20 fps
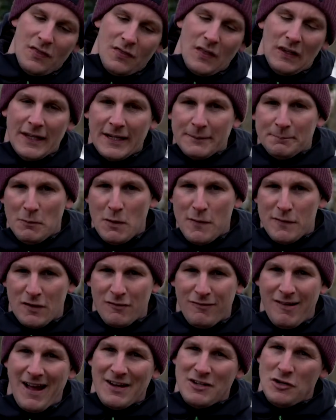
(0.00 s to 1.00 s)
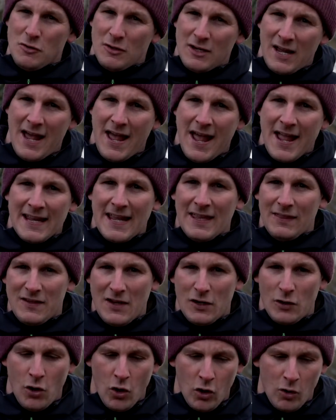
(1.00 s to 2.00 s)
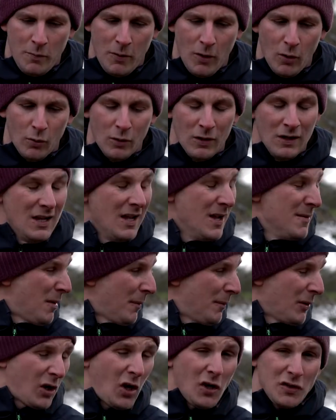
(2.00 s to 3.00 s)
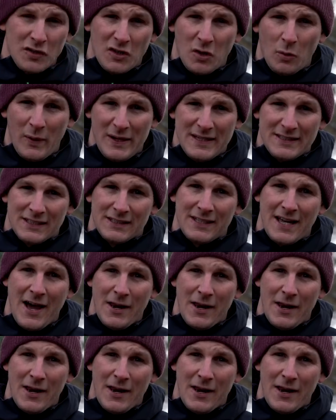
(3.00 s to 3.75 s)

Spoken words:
the lead moves around, you can get the hook pull. But because of the wind today